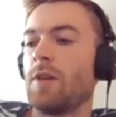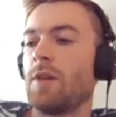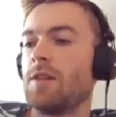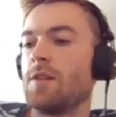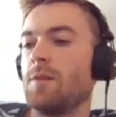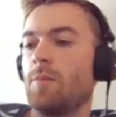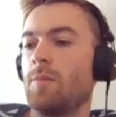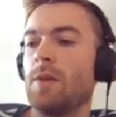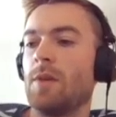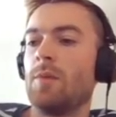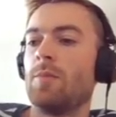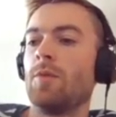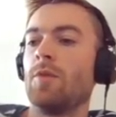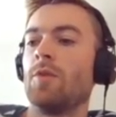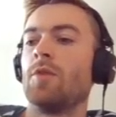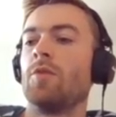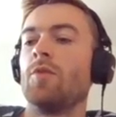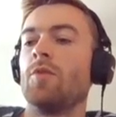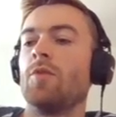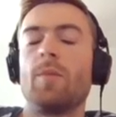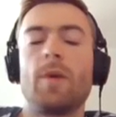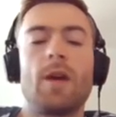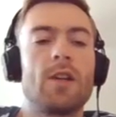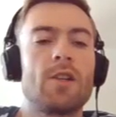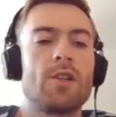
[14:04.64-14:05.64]
into people who
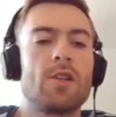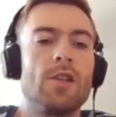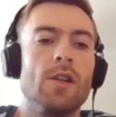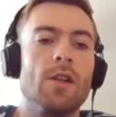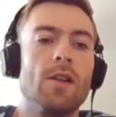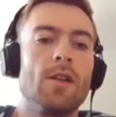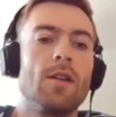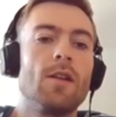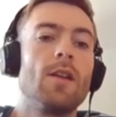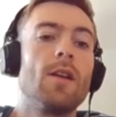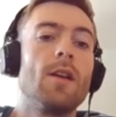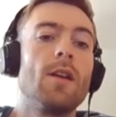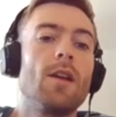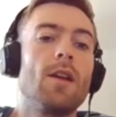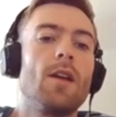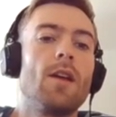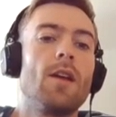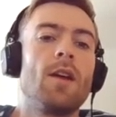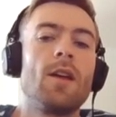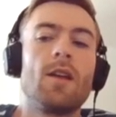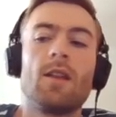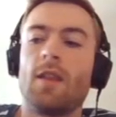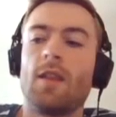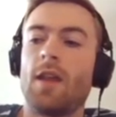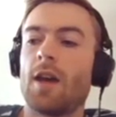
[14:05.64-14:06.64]
are passionate,
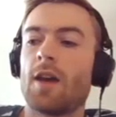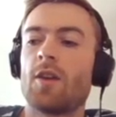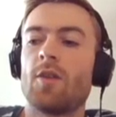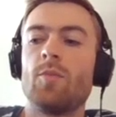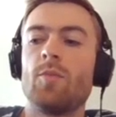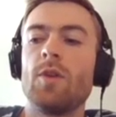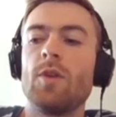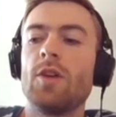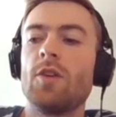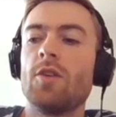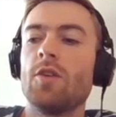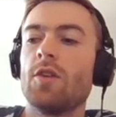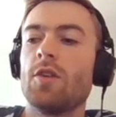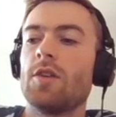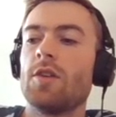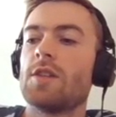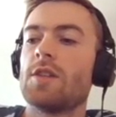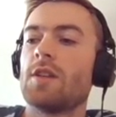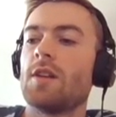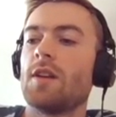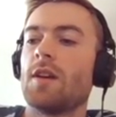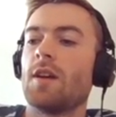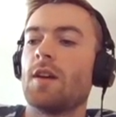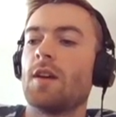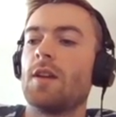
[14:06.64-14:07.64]
that can be good.
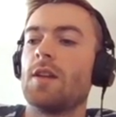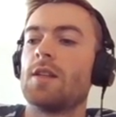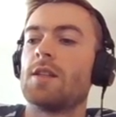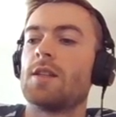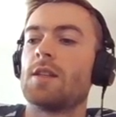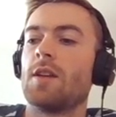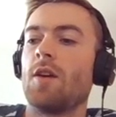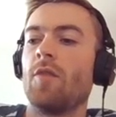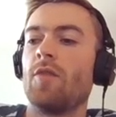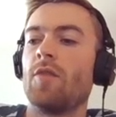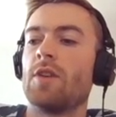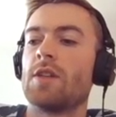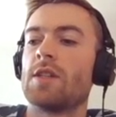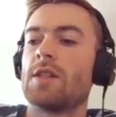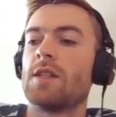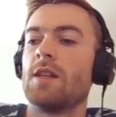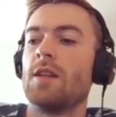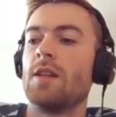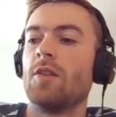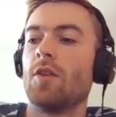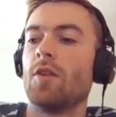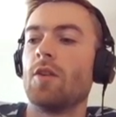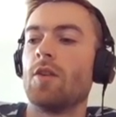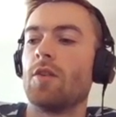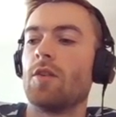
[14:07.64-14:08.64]
It's obviously
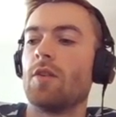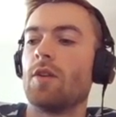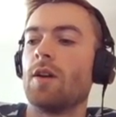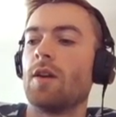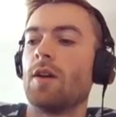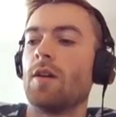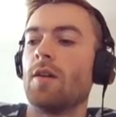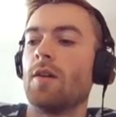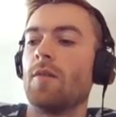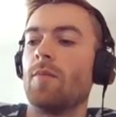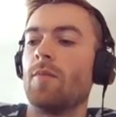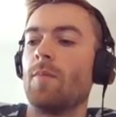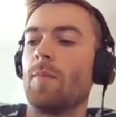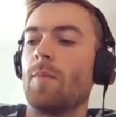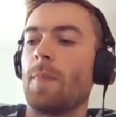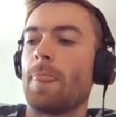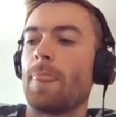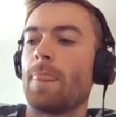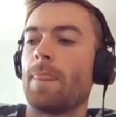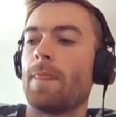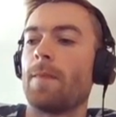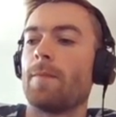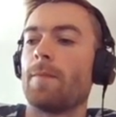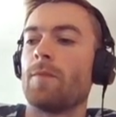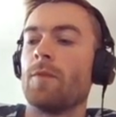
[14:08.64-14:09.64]
not
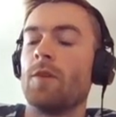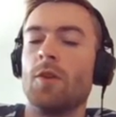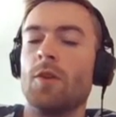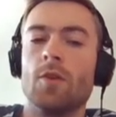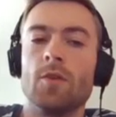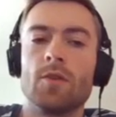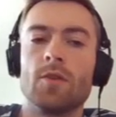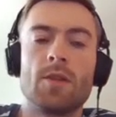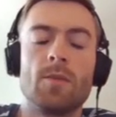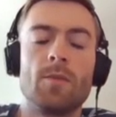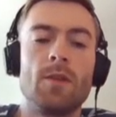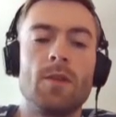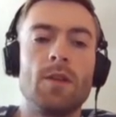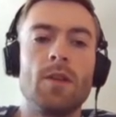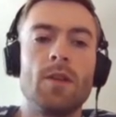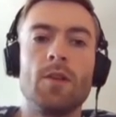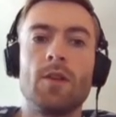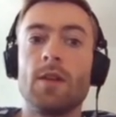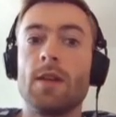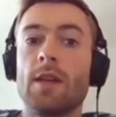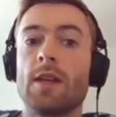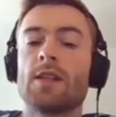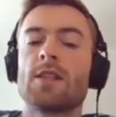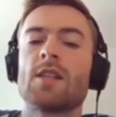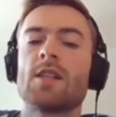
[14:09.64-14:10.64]
something you
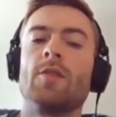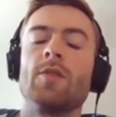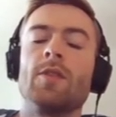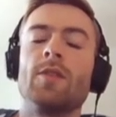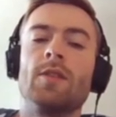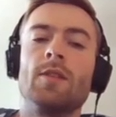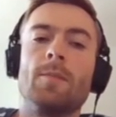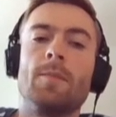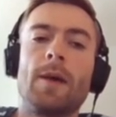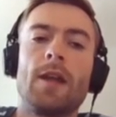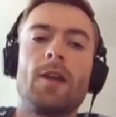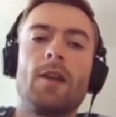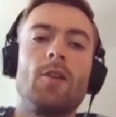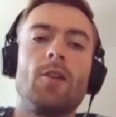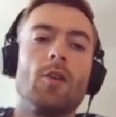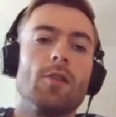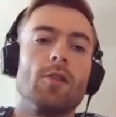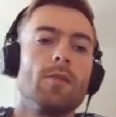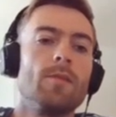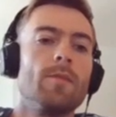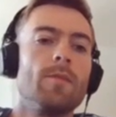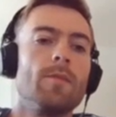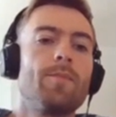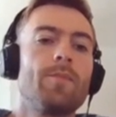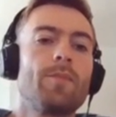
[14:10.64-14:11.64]
can necessarily depend
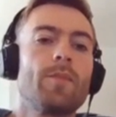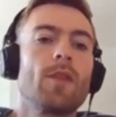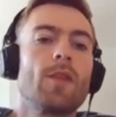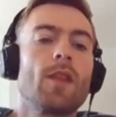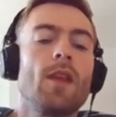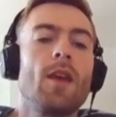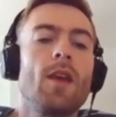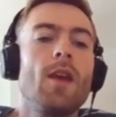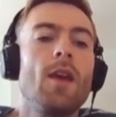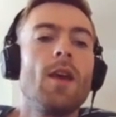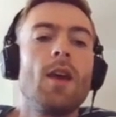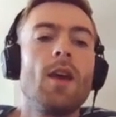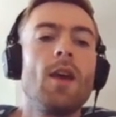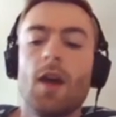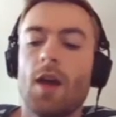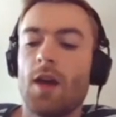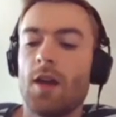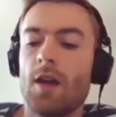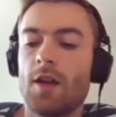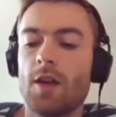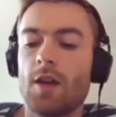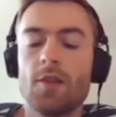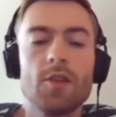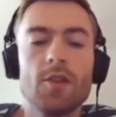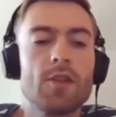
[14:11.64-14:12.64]
on.
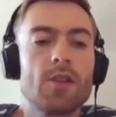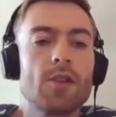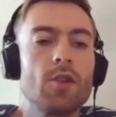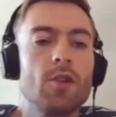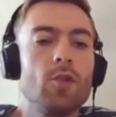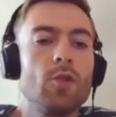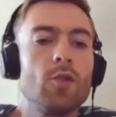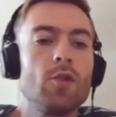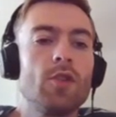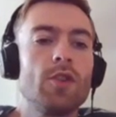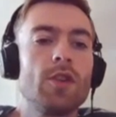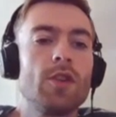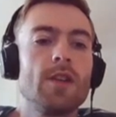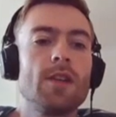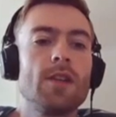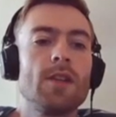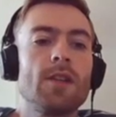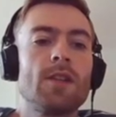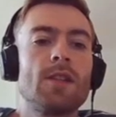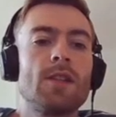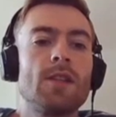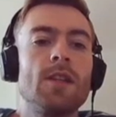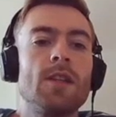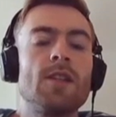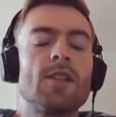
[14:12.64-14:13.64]
Another solution
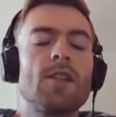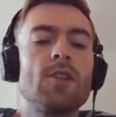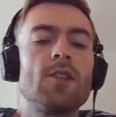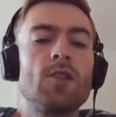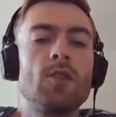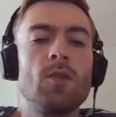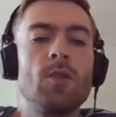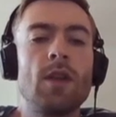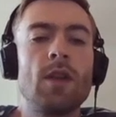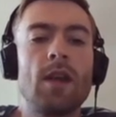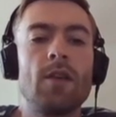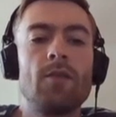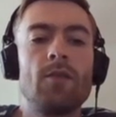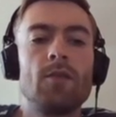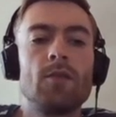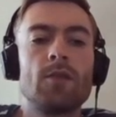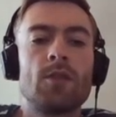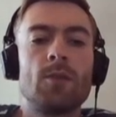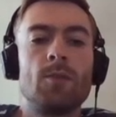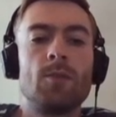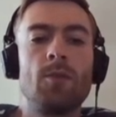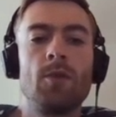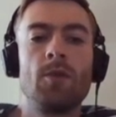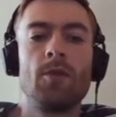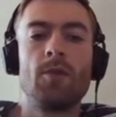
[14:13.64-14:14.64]
is institute level
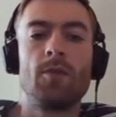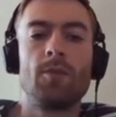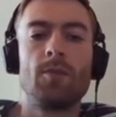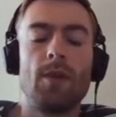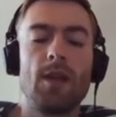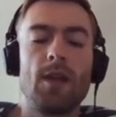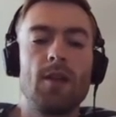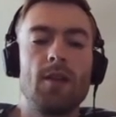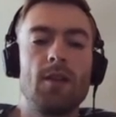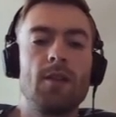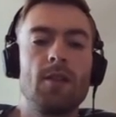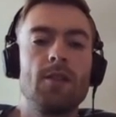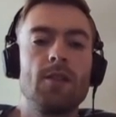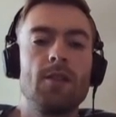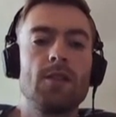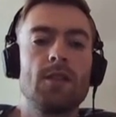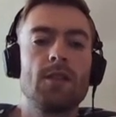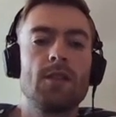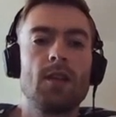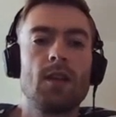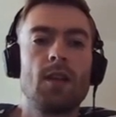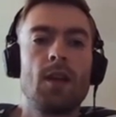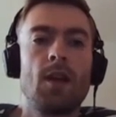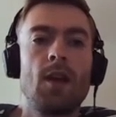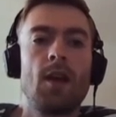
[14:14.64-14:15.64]
support and
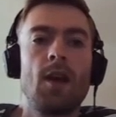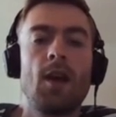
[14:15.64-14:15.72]
maintenance.